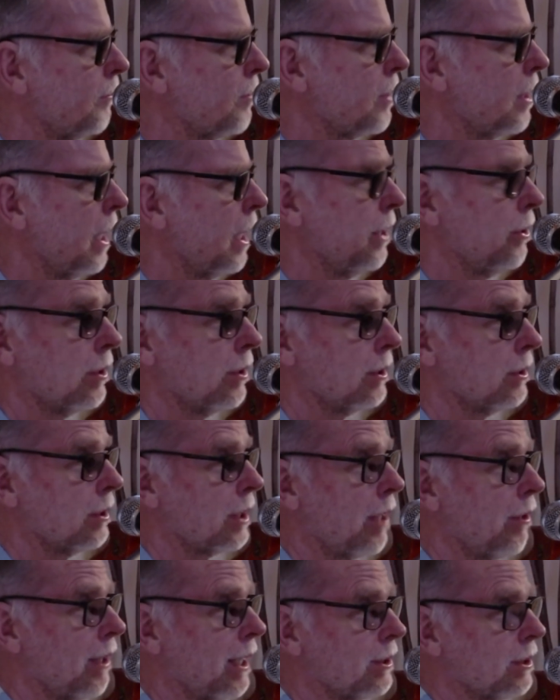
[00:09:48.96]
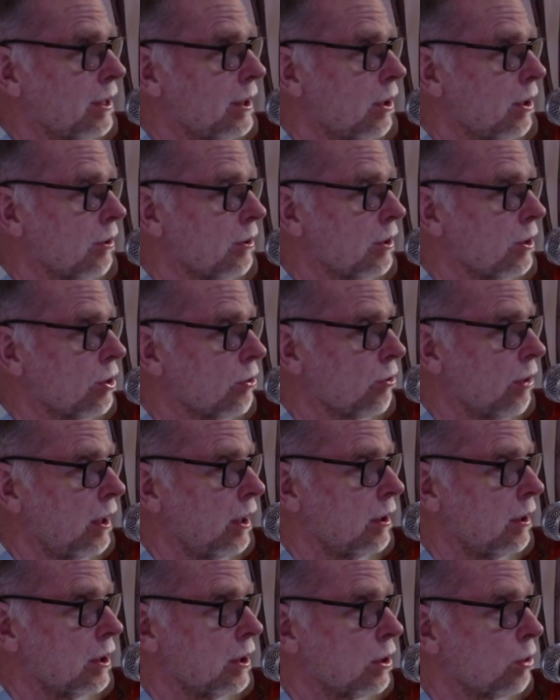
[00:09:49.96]
And you can go out and sit on the street
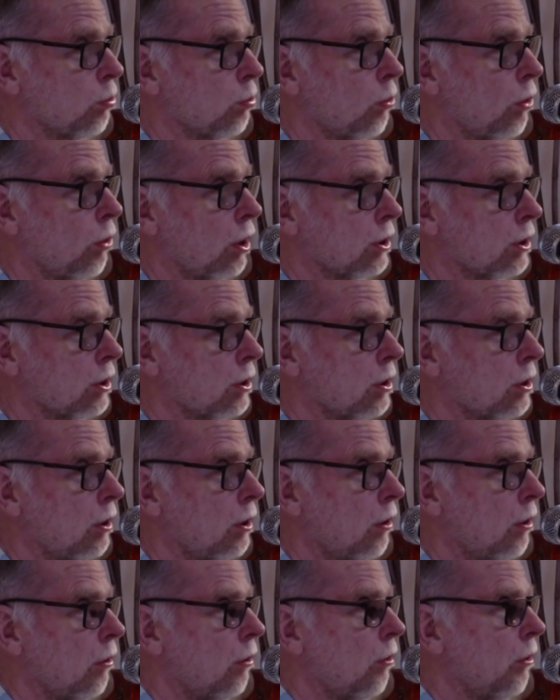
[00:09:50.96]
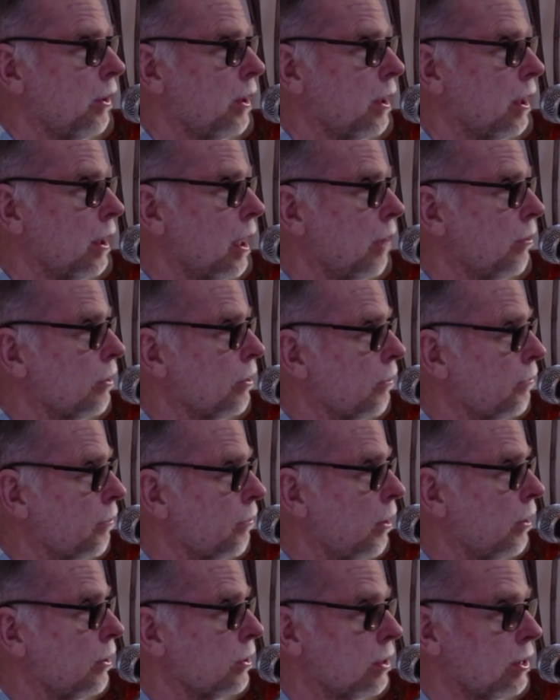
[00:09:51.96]
and just watch, or you can go into the
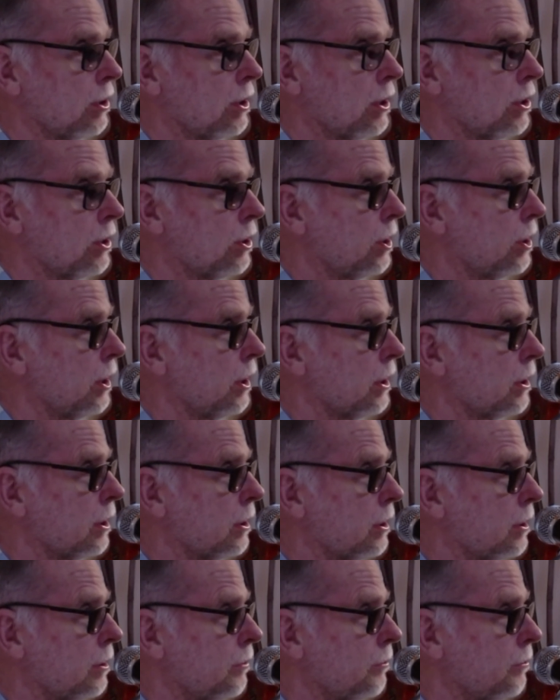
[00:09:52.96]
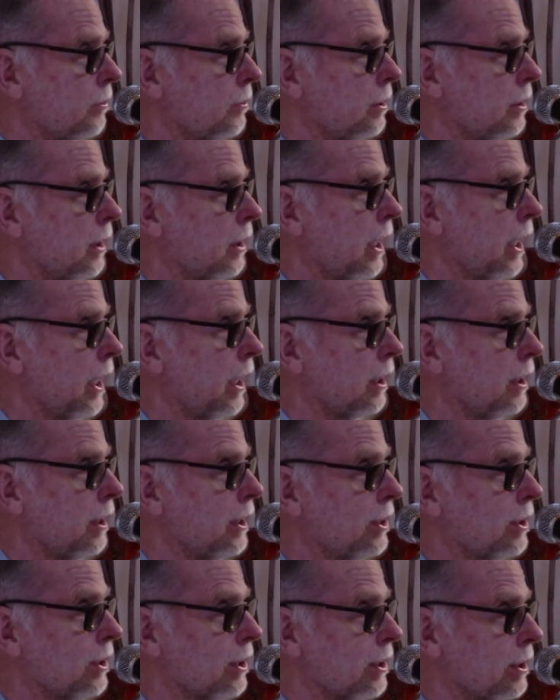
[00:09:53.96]
forest and just sit and
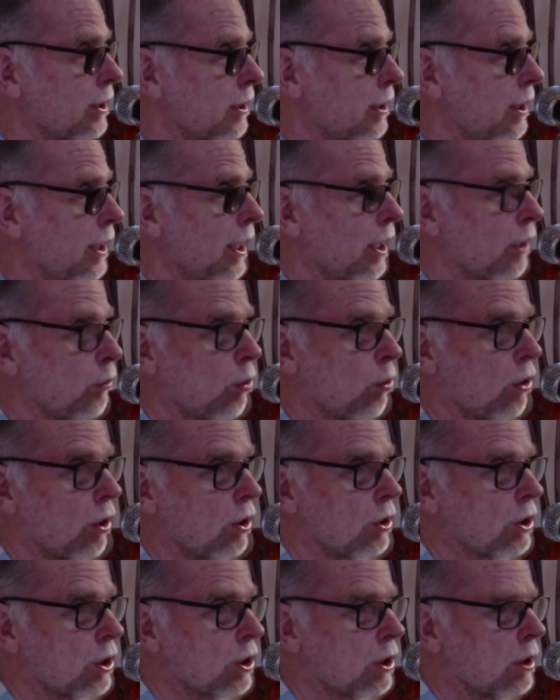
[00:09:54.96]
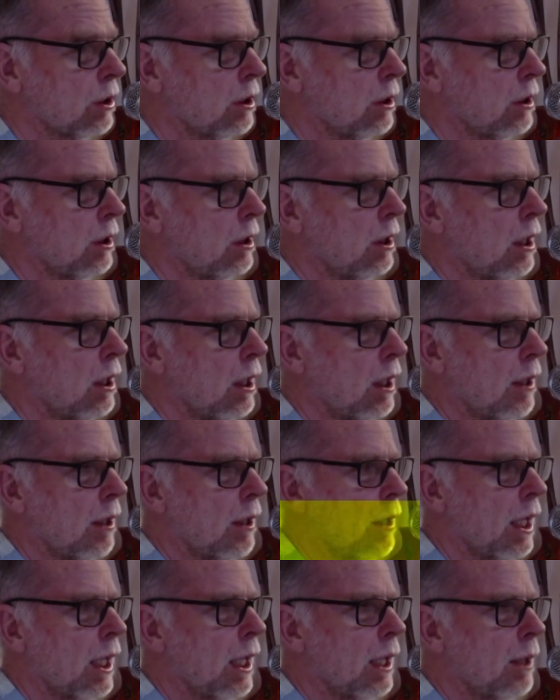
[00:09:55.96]
listen and watch.
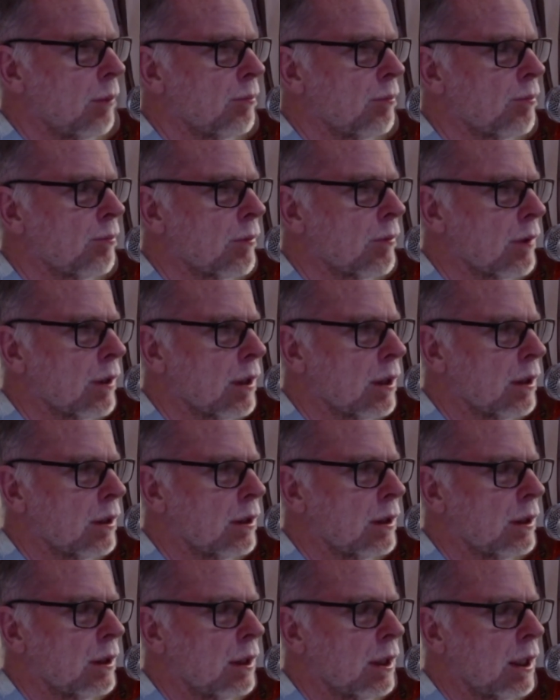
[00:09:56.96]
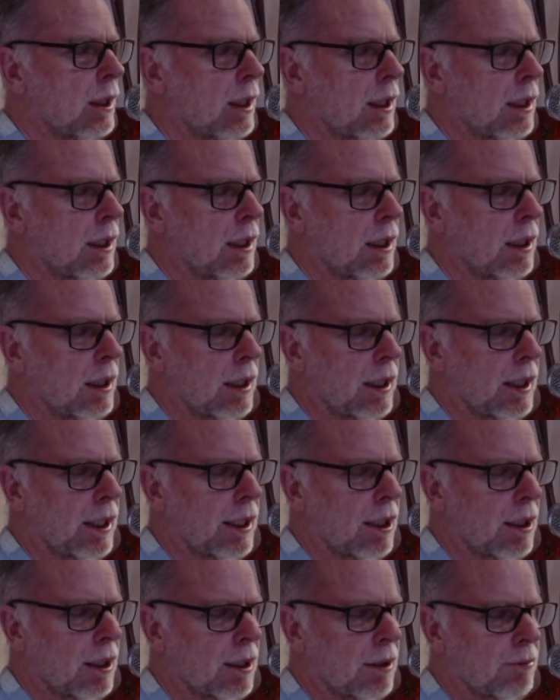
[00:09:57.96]
And
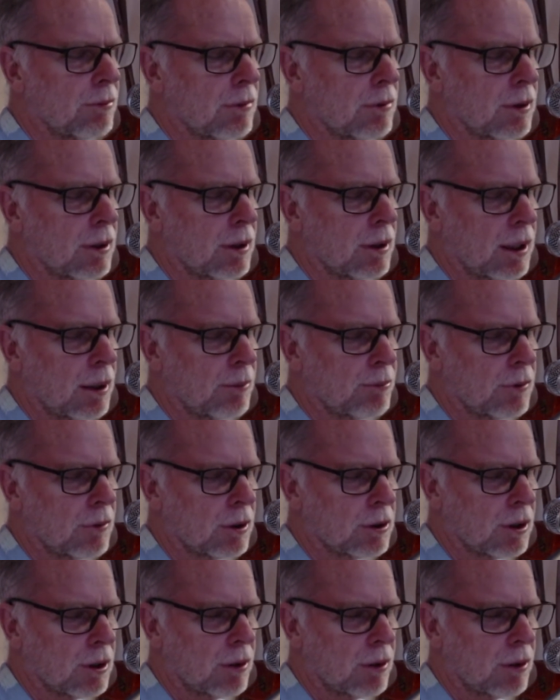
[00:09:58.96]
I'm not.